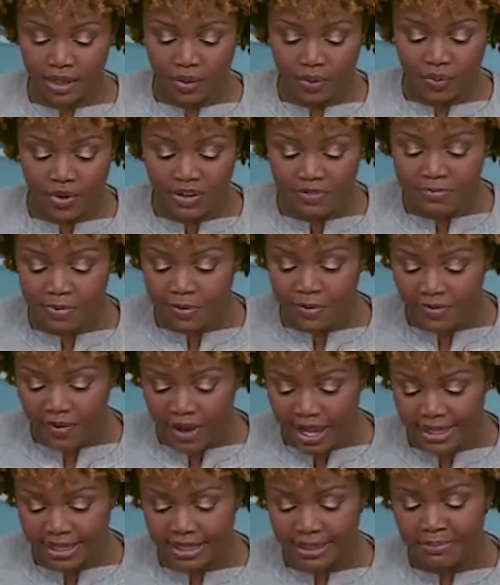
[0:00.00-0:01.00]
We've
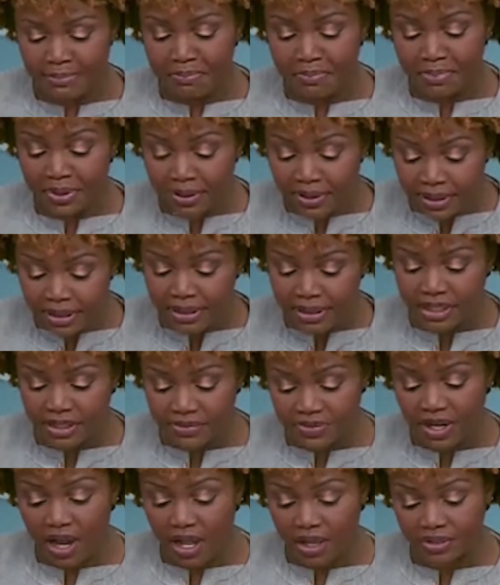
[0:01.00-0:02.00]
provided millions of
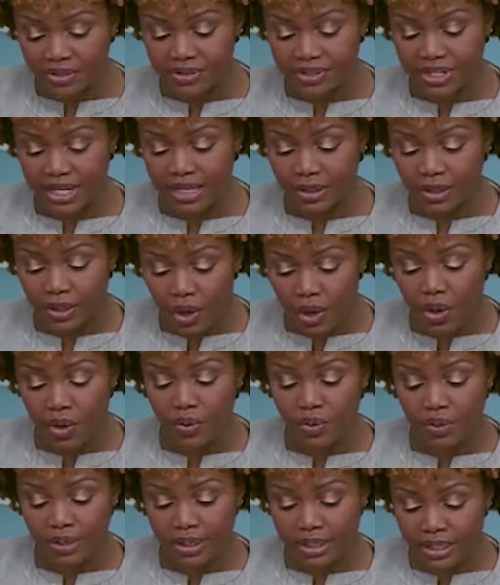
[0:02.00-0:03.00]
dollars in
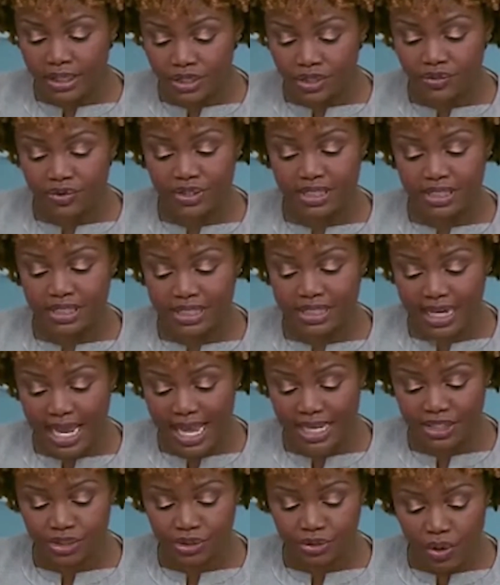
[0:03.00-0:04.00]
low-interest
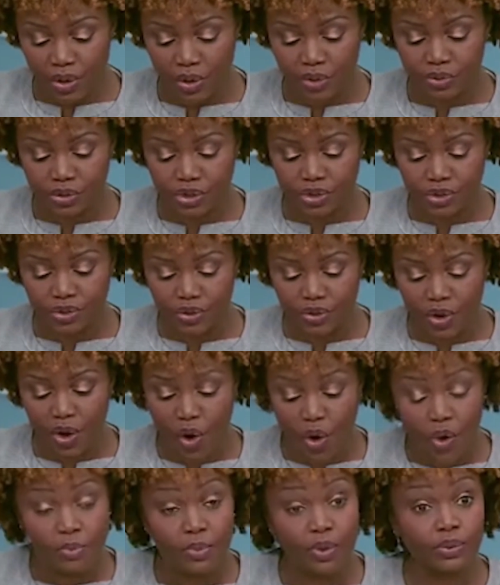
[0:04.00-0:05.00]
disaster loans to
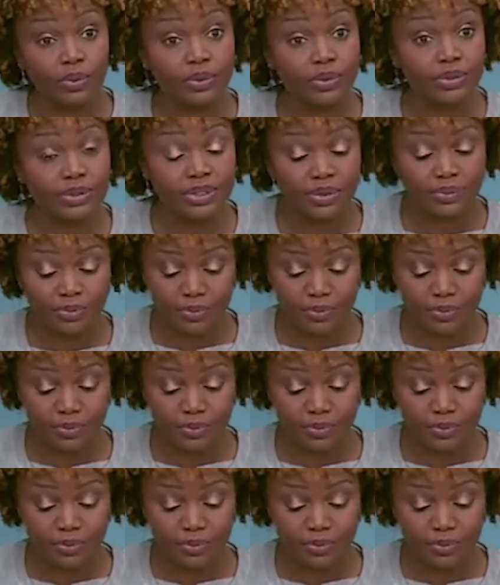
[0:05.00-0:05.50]
homeowners,